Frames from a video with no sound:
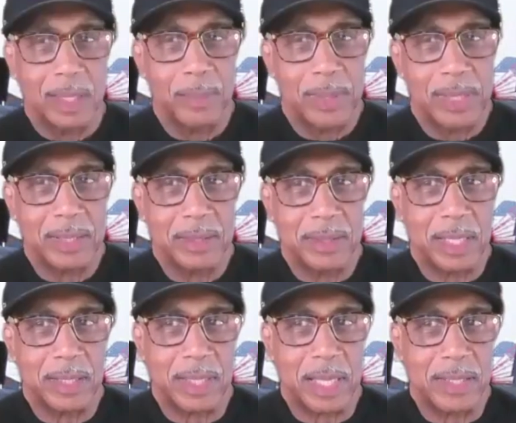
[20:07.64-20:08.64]
I mean, that's
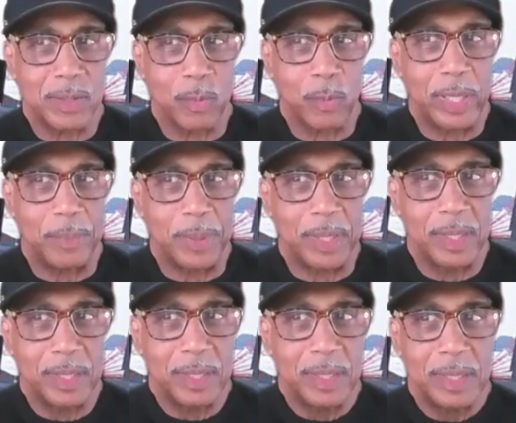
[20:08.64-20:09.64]
the way to
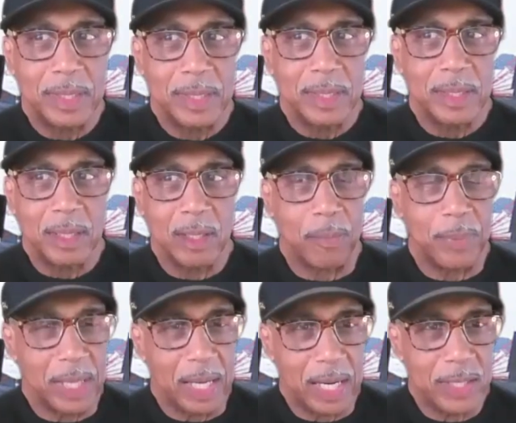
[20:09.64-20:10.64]
be.
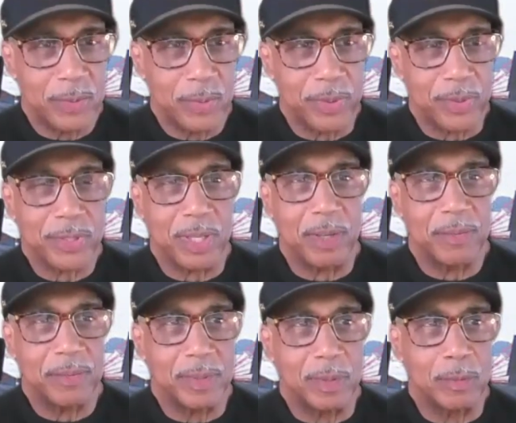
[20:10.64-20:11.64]
Be honest with
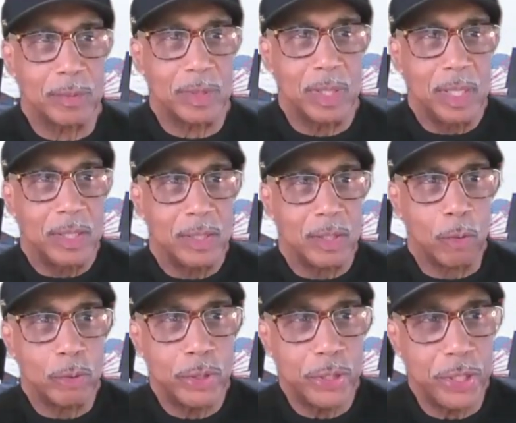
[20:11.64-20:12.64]
yourself.
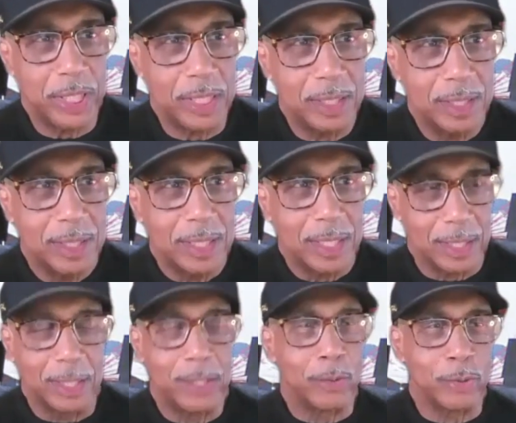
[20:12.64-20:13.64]
Don't cheat.
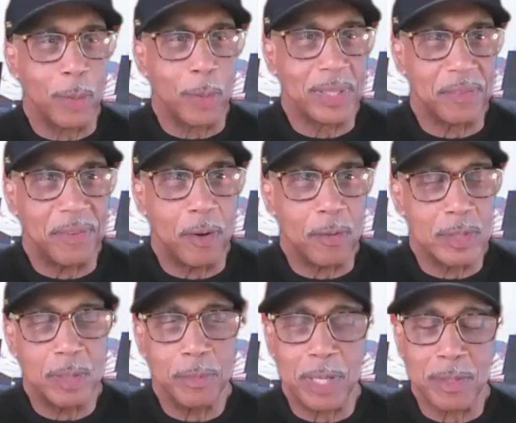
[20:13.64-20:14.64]
You talk about the phone.
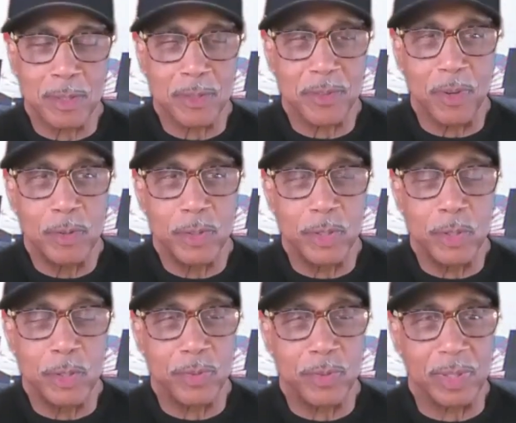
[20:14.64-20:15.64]
Sometimes those phones are
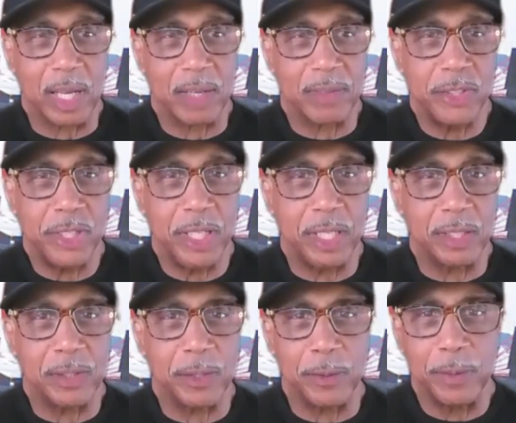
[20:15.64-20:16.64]
used for a lot of
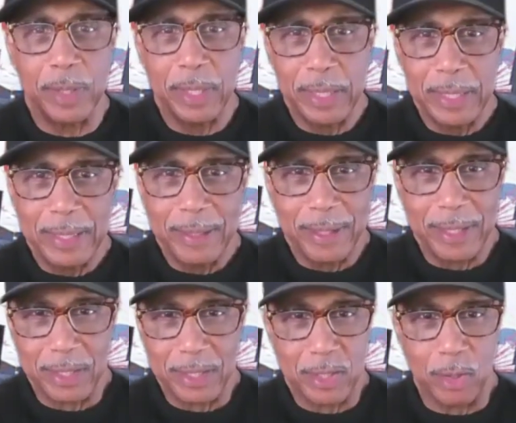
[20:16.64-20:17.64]
cheating too,
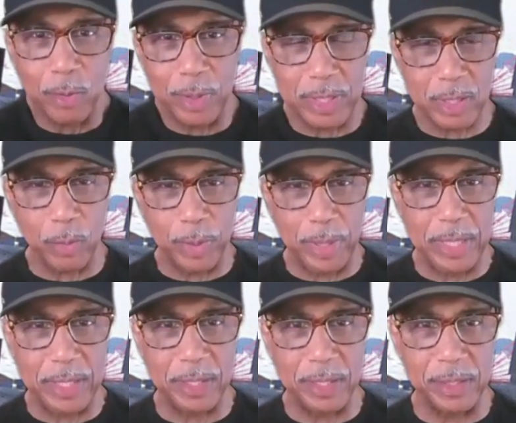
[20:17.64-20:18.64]
because it's so
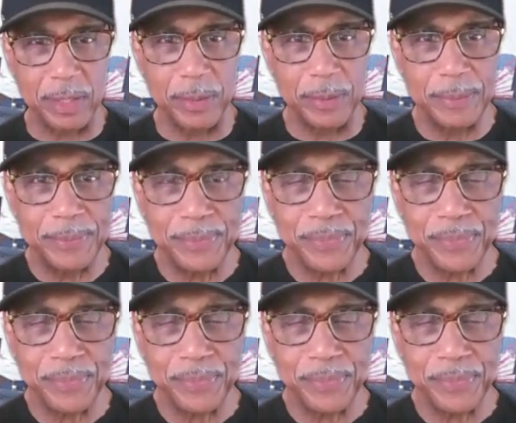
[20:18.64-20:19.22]
easy to do.